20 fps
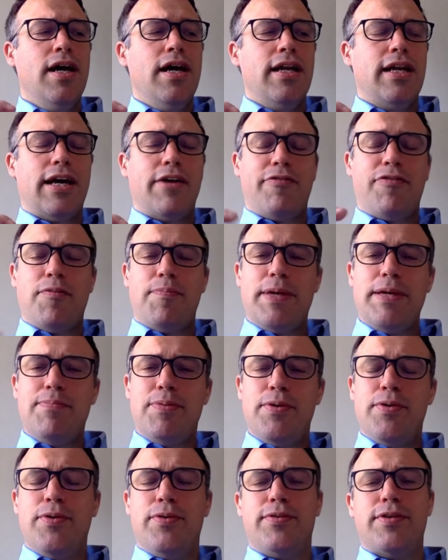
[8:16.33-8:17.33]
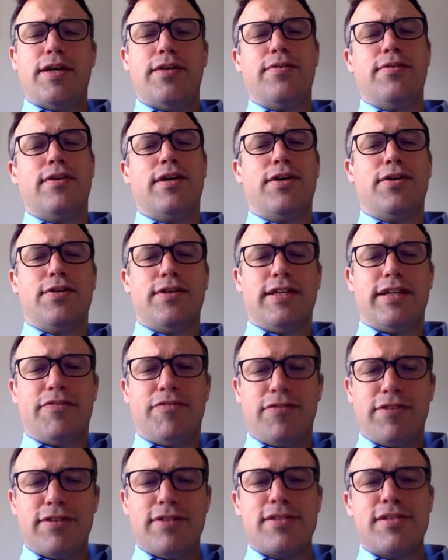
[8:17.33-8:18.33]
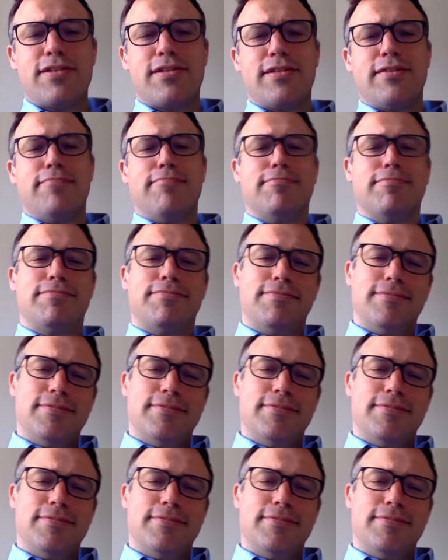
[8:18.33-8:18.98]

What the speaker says: Now, for people who don't know the difference in